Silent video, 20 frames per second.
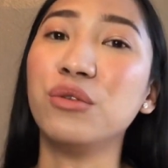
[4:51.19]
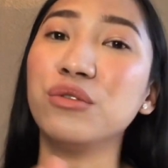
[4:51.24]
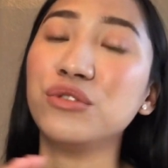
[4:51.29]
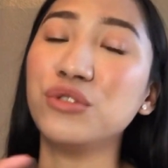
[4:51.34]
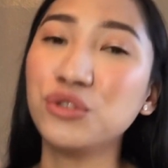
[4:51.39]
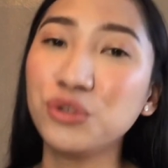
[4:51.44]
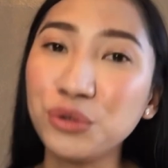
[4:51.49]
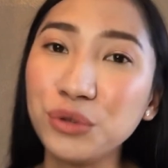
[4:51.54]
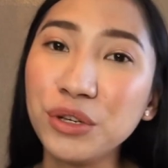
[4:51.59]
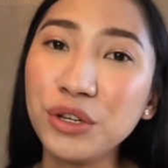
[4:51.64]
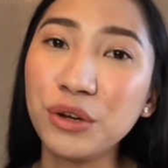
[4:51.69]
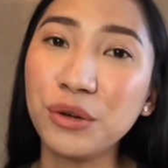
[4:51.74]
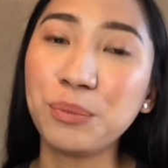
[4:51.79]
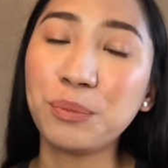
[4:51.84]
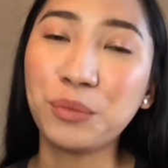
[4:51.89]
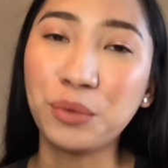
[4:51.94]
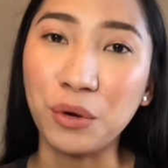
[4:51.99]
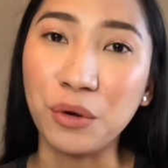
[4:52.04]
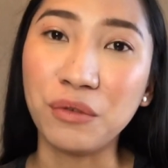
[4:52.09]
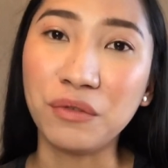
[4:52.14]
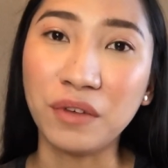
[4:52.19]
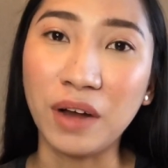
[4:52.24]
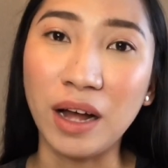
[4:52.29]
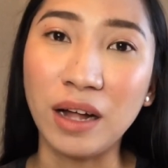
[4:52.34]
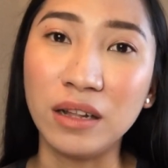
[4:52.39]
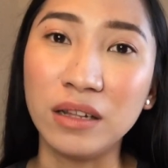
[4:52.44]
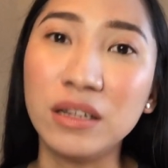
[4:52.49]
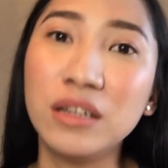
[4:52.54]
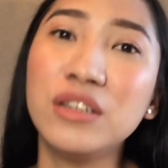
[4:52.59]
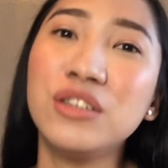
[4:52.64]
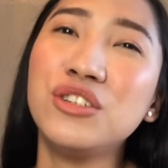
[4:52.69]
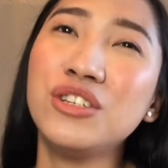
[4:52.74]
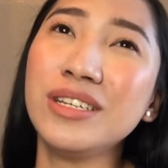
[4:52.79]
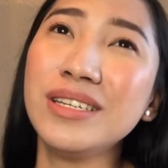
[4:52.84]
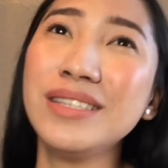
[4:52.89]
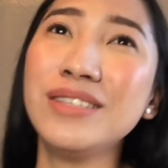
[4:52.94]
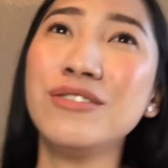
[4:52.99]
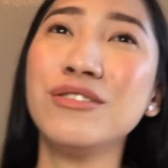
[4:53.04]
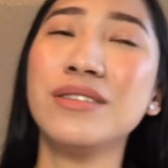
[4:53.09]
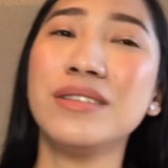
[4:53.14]
to your profile
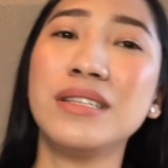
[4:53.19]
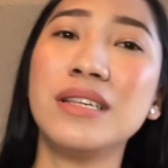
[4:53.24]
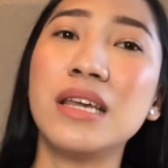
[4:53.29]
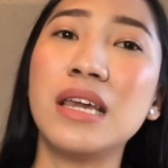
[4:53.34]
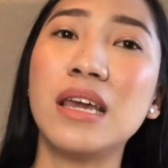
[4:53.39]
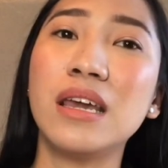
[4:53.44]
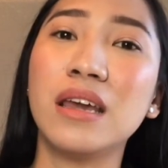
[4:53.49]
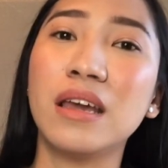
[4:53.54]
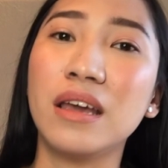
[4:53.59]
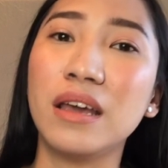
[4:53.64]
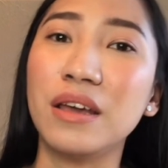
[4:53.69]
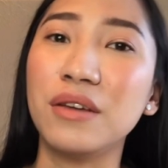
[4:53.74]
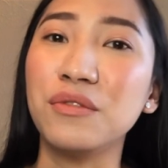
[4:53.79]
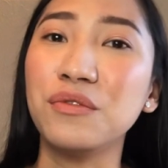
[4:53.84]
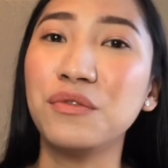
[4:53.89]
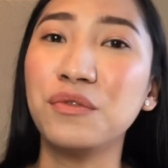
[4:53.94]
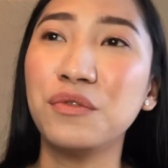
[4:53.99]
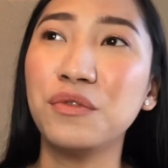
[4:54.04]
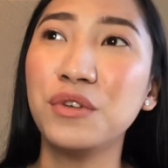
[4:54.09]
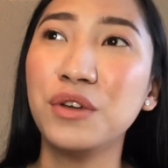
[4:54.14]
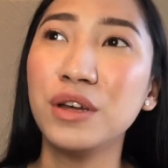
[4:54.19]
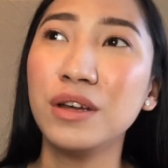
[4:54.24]
just to see if